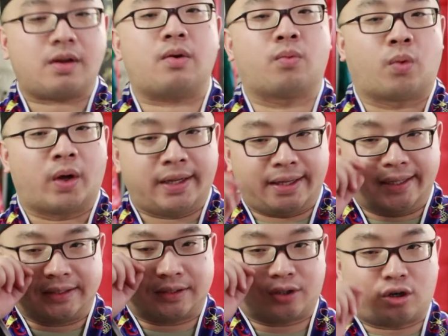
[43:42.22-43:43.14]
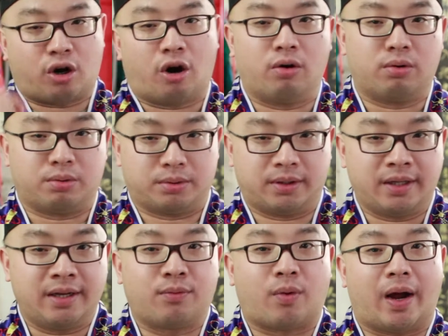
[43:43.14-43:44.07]
what is cold?
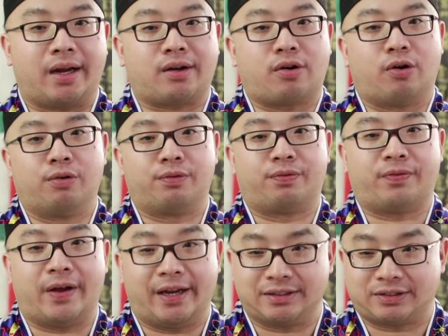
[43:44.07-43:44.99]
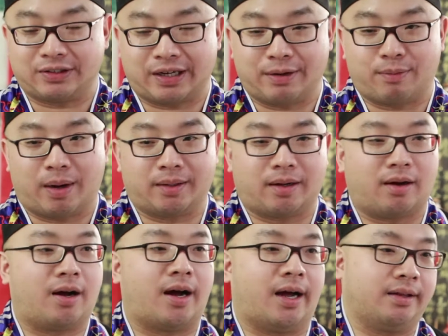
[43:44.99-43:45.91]
Why cold face? Okay, why not
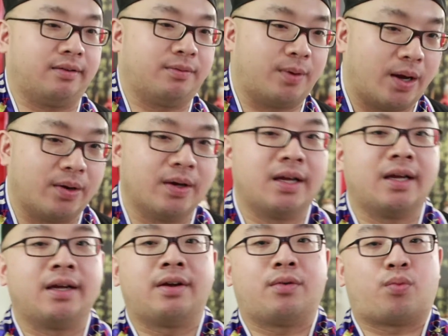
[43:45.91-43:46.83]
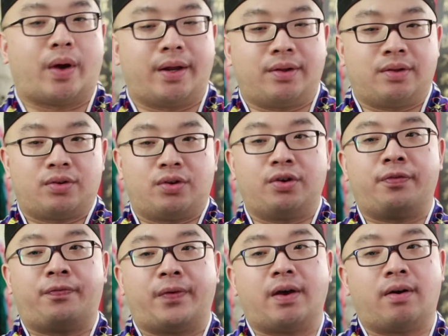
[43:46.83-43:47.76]
hot? Well, when you
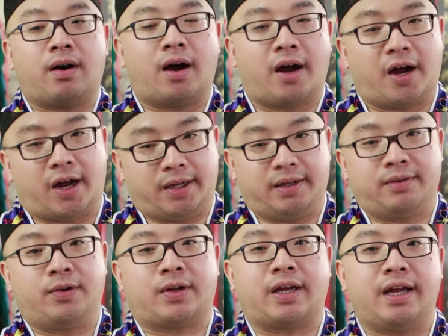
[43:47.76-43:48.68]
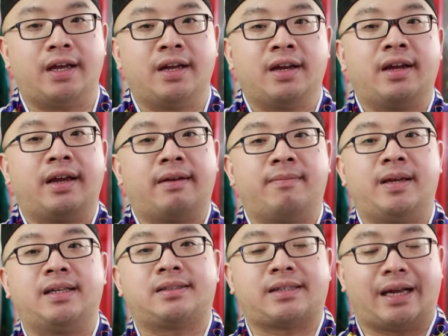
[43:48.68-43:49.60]
feel hot, okay, it
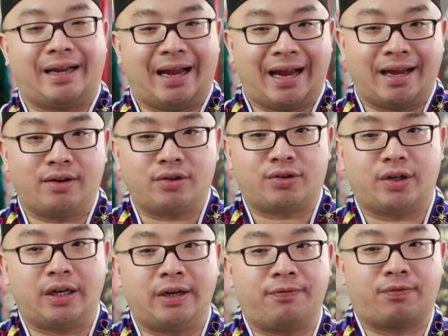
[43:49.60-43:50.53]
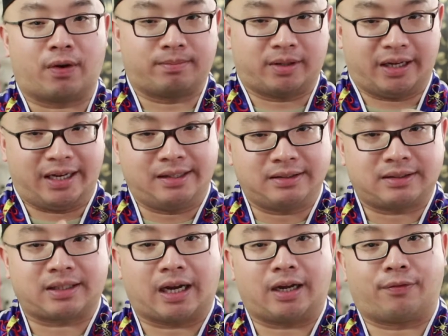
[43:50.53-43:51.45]
means that energy from the
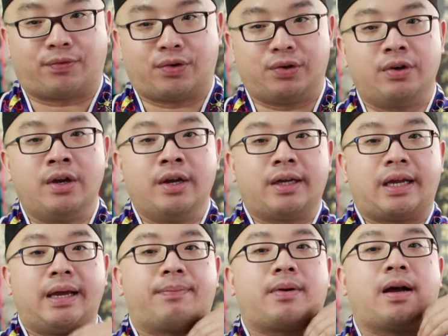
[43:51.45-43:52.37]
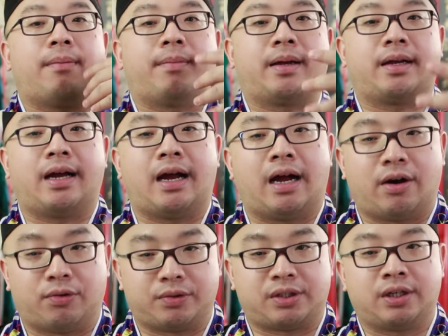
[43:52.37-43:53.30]
inside of you keep coming
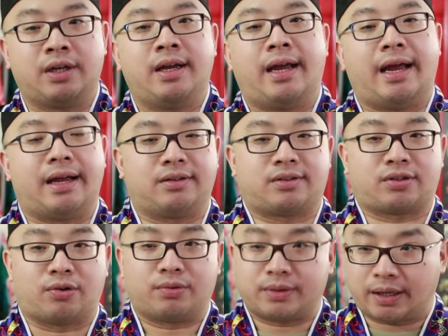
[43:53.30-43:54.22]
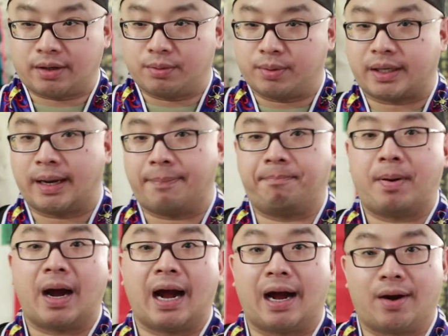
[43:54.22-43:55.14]
out, and so that you will get
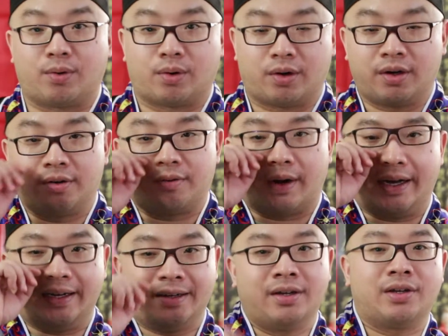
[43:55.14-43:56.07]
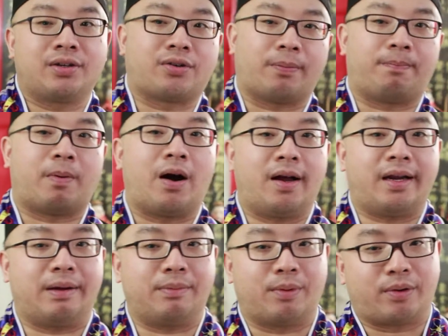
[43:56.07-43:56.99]
power, right? Your
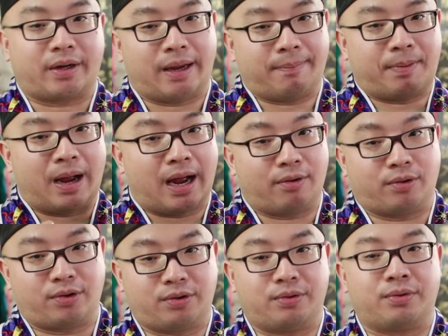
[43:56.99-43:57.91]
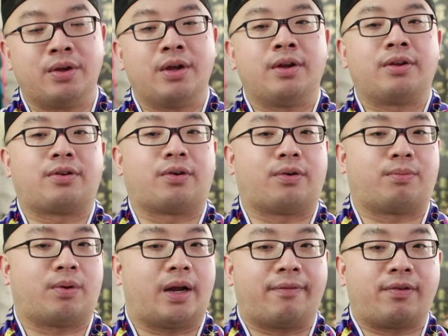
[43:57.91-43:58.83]
body will get power. Your
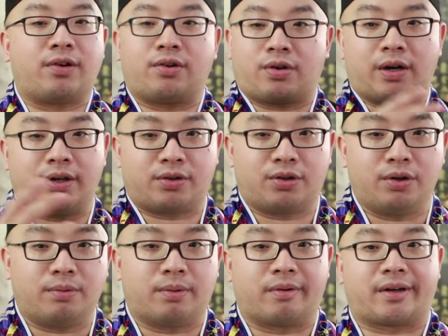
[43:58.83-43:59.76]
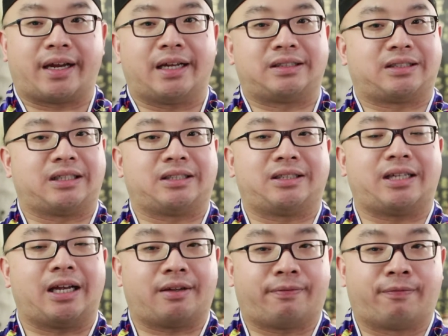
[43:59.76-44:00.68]
whatever you're trying to do will get
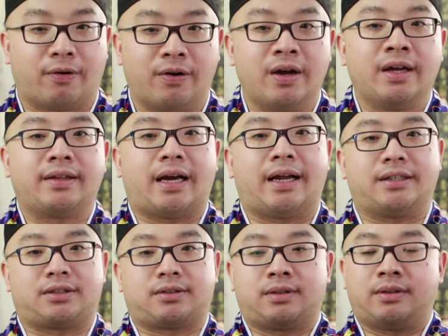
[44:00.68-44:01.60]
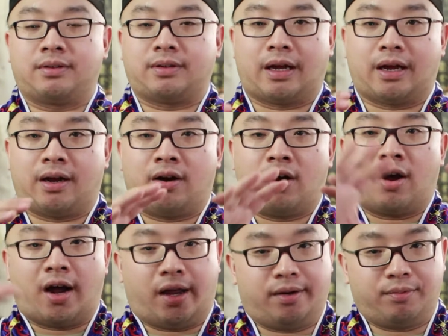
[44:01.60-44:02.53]
successful. That is
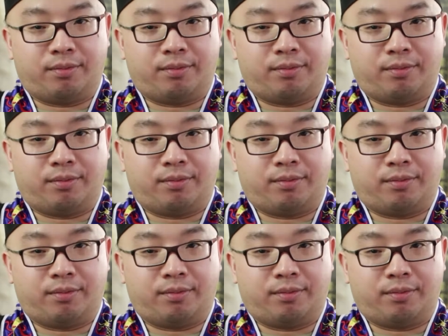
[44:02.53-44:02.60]
hot.